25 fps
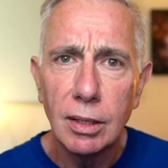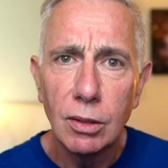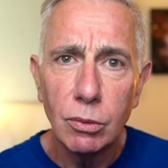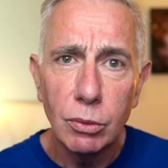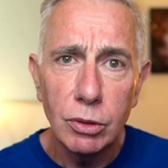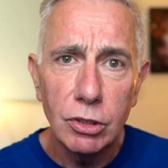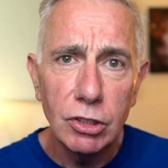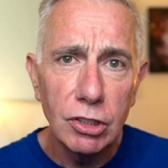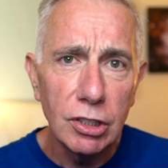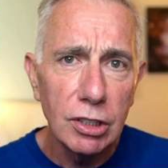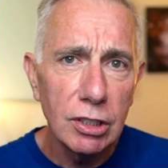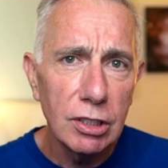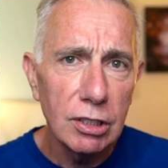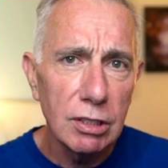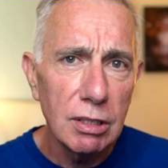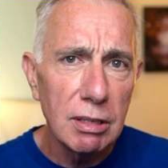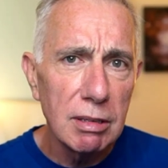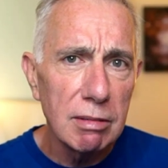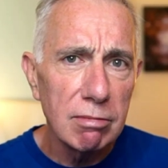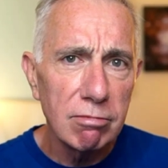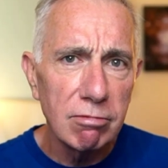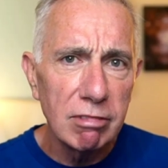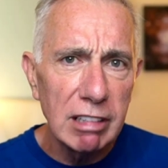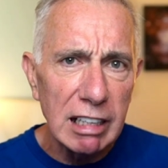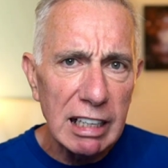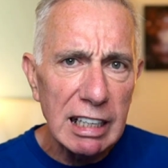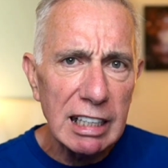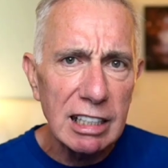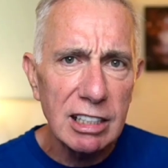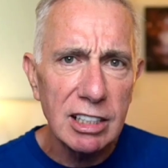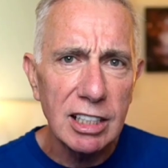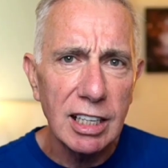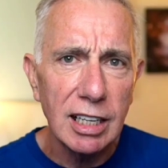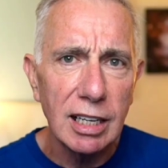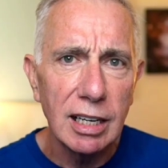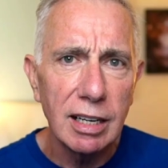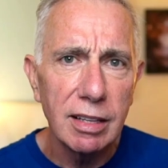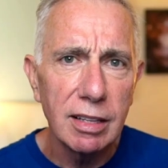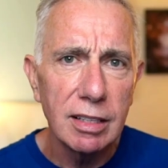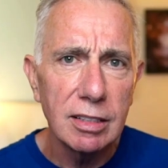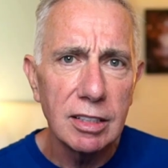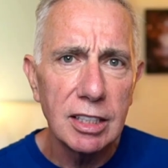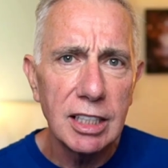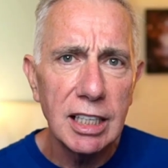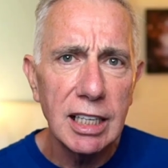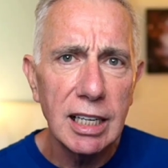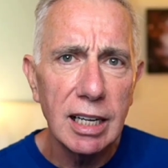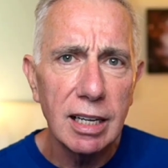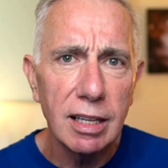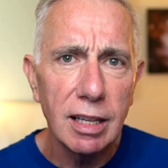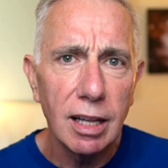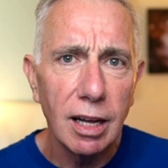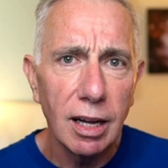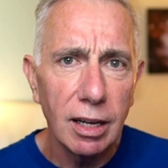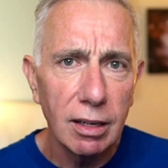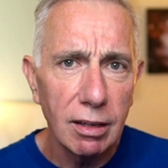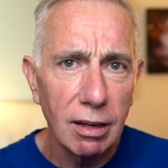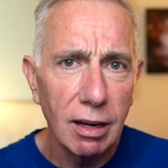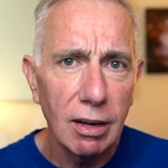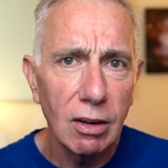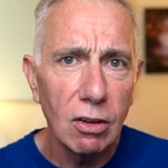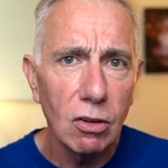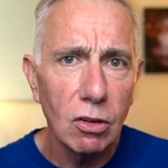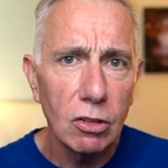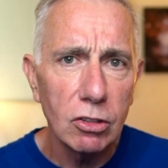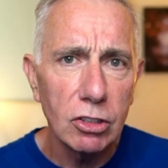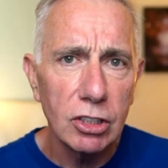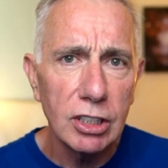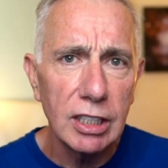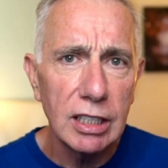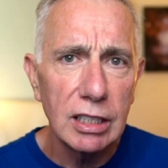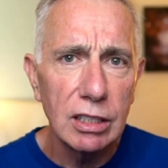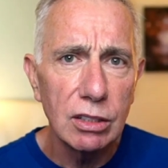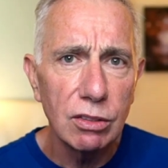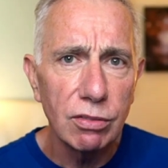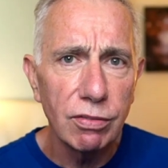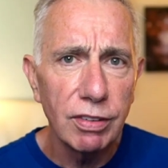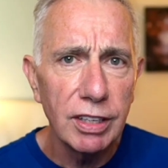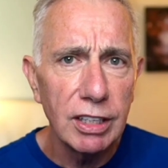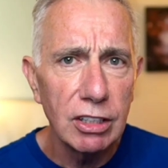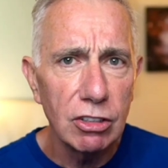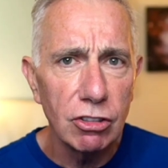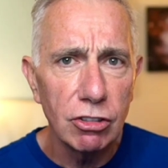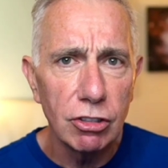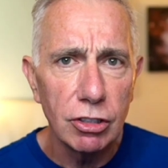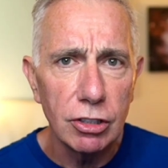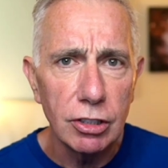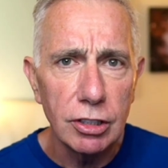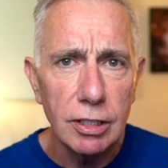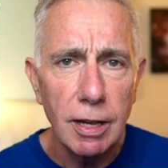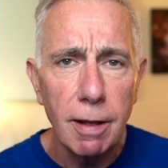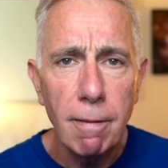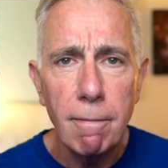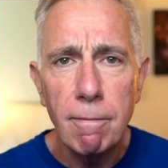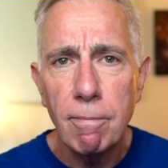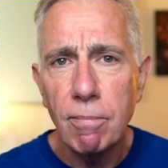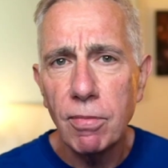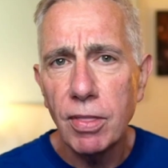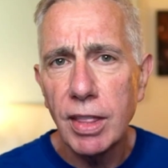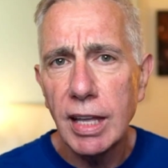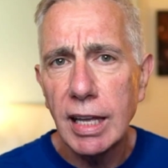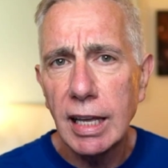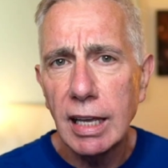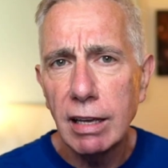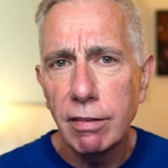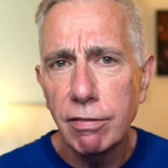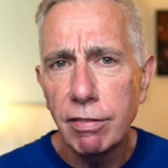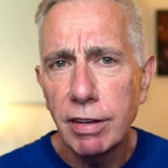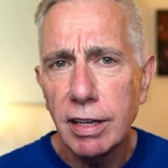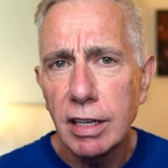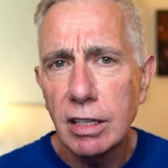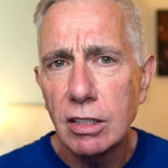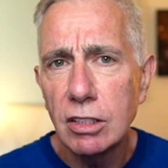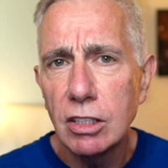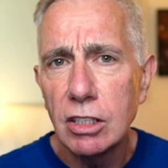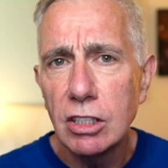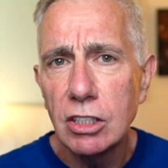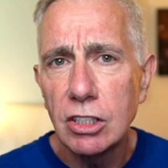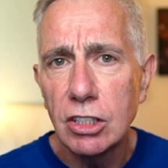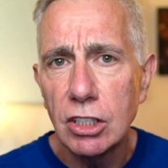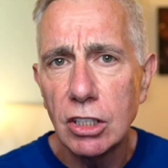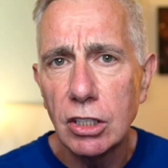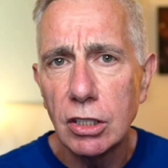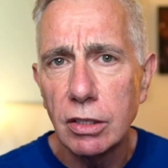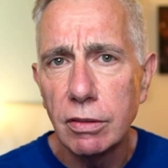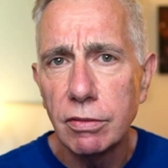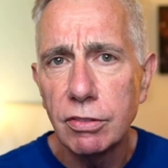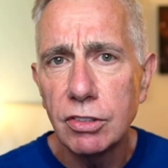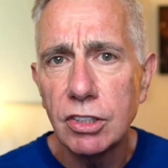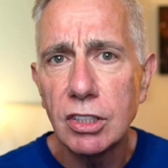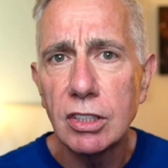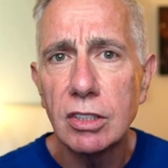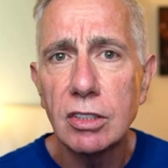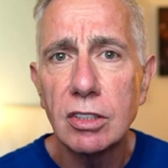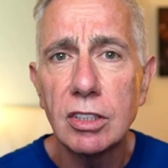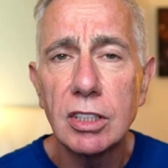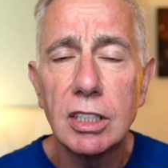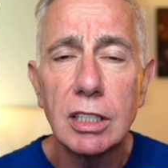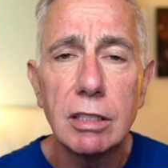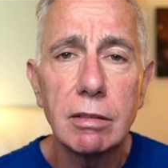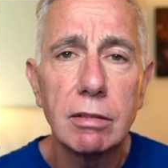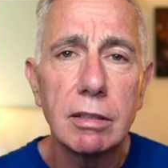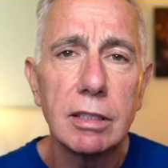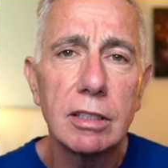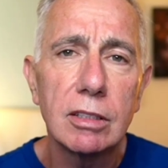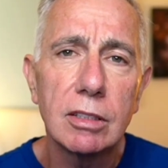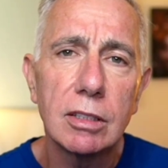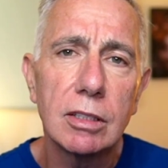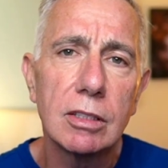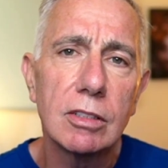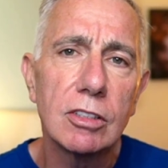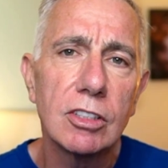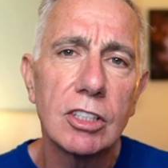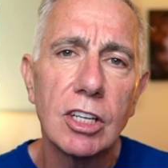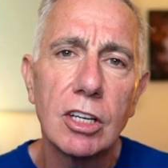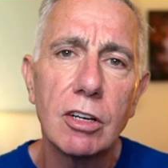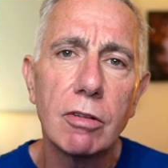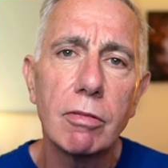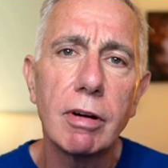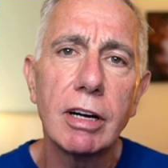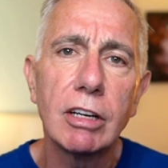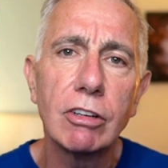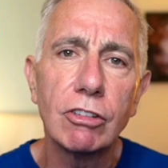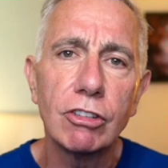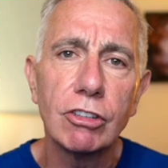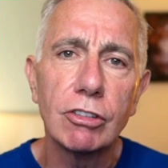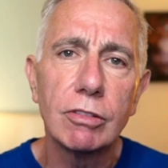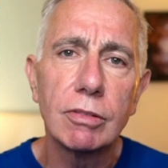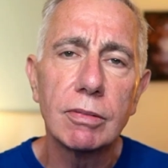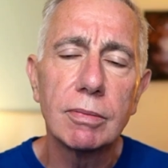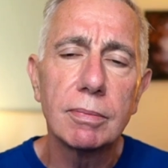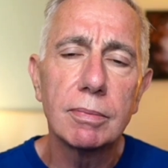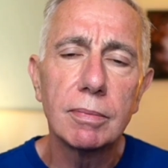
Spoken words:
which is realistically the tier that unlocks these features, Thinkific deserves serious consideration.